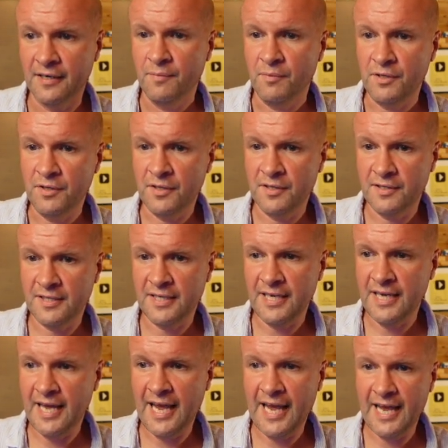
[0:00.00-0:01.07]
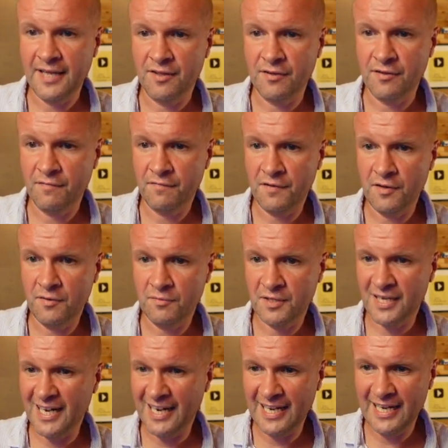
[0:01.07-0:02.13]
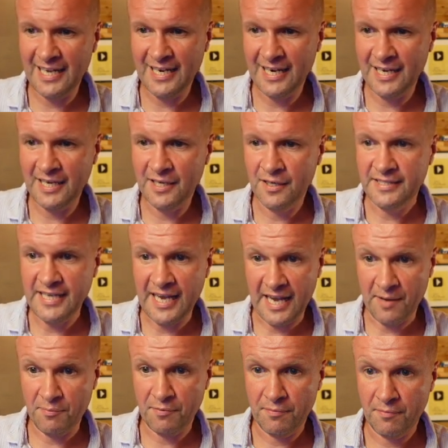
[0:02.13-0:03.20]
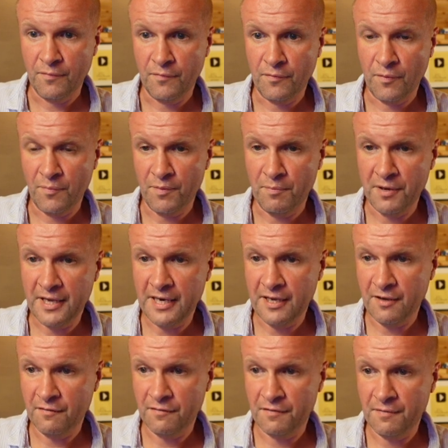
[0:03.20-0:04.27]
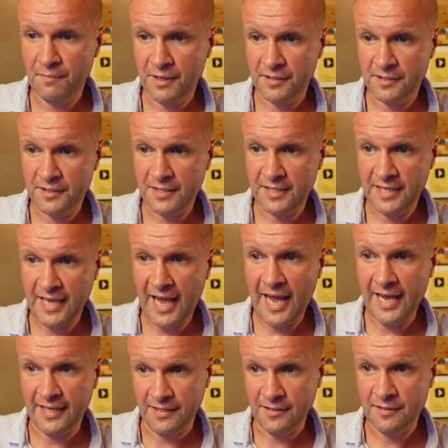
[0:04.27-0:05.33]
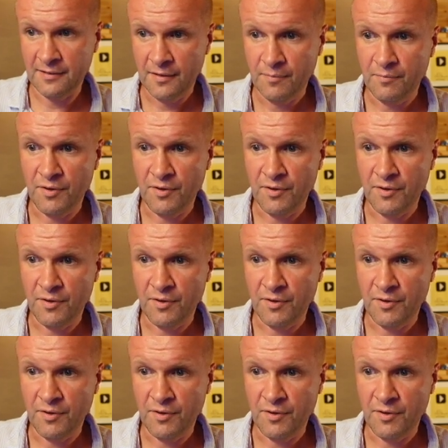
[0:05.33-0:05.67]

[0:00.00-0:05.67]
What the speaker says: but you can see here that the views clearly dip from the beginning of the month to the end,